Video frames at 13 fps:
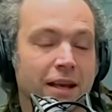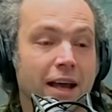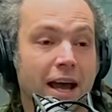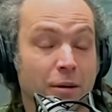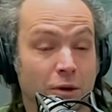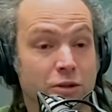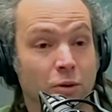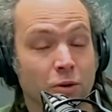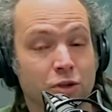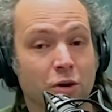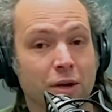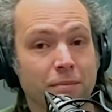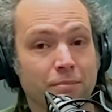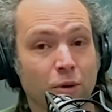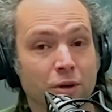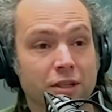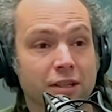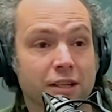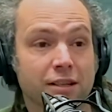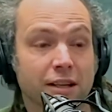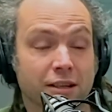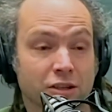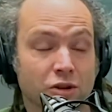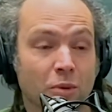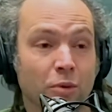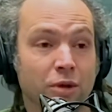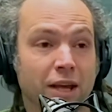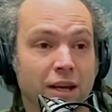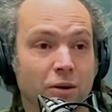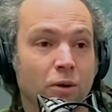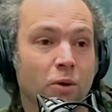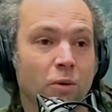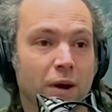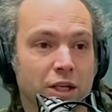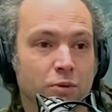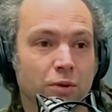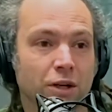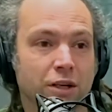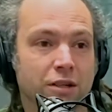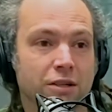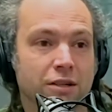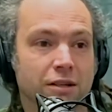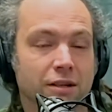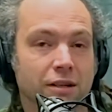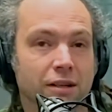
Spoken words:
And what's also important is that the sommelier always works